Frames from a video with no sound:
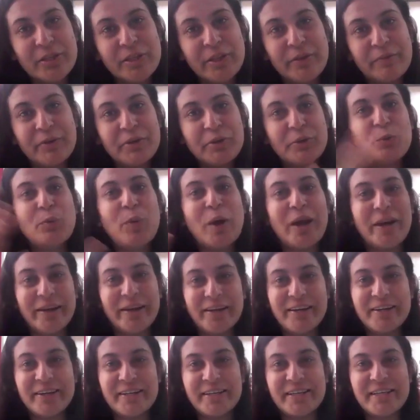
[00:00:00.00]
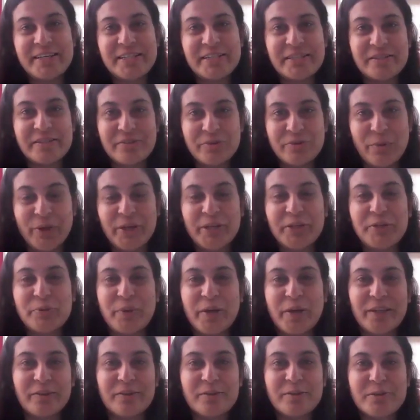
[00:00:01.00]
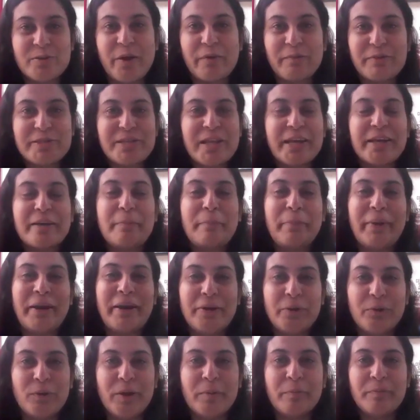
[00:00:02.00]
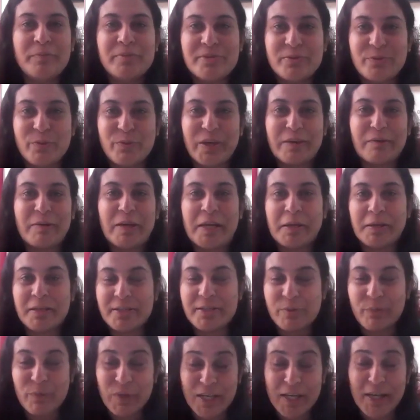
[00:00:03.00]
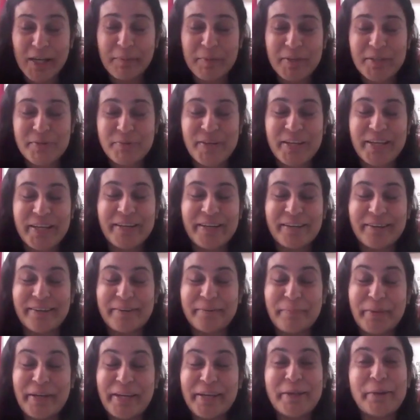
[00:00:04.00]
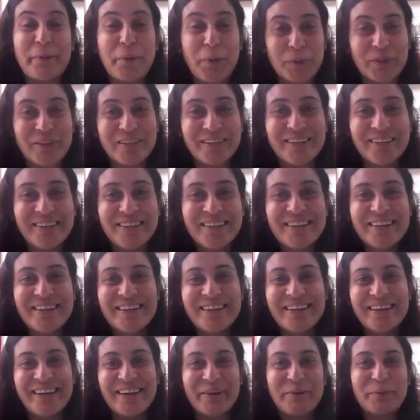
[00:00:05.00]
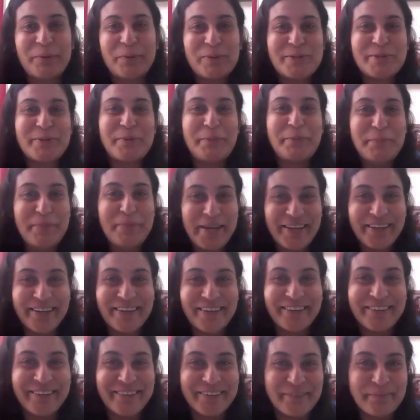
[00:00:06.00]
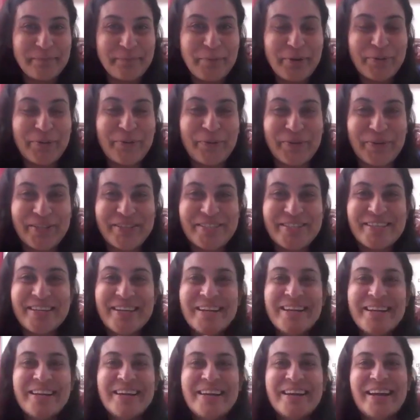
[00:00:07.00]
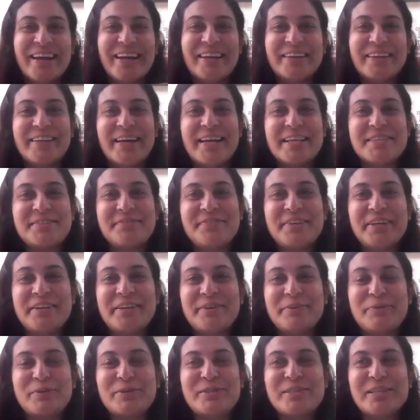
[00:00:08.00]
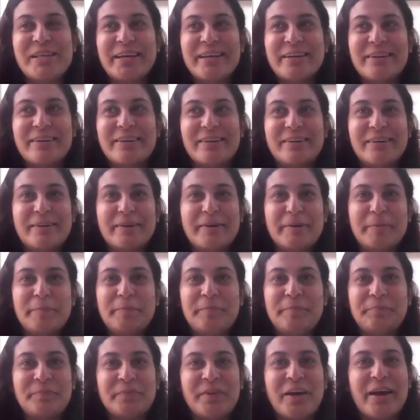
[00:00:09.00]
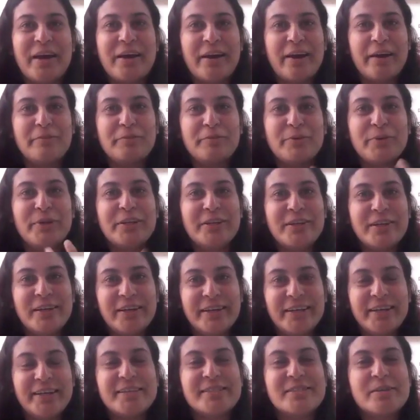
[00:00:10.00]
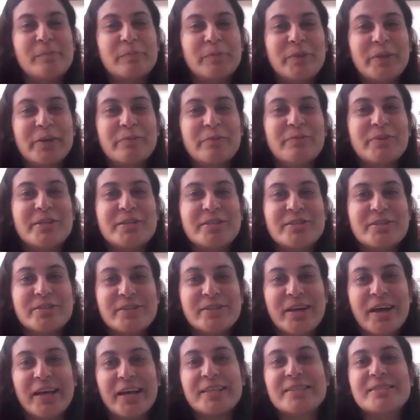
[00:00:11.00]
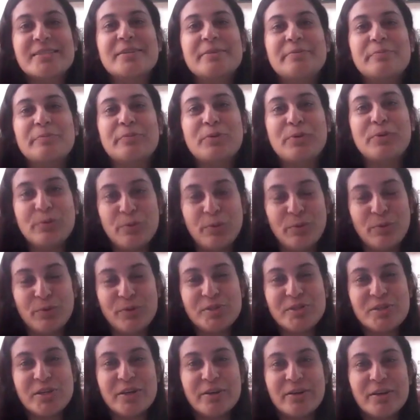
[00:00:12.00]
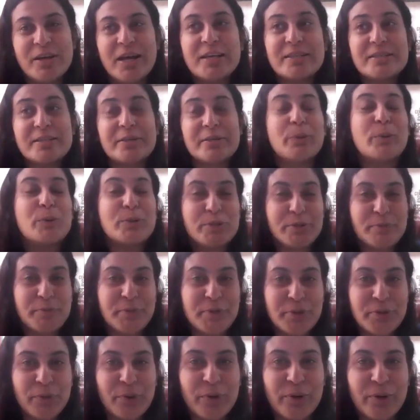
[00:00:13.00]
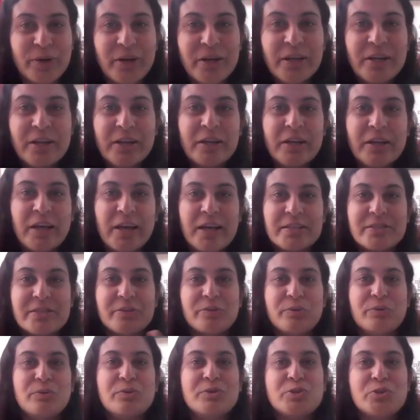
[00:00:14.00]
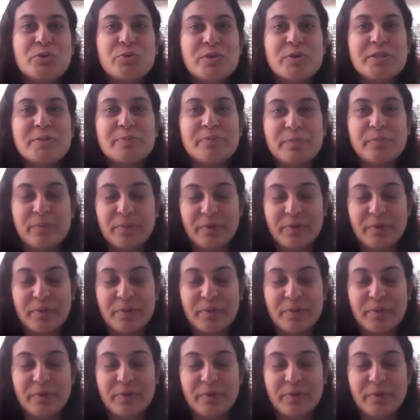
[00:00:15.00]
there were two identities going together. So I was like a pendulum swinging between being an author and also being a book coach. And that's where it was like, I have to inculcate something which, as a book coach, as an entrepreneur, as a coach who is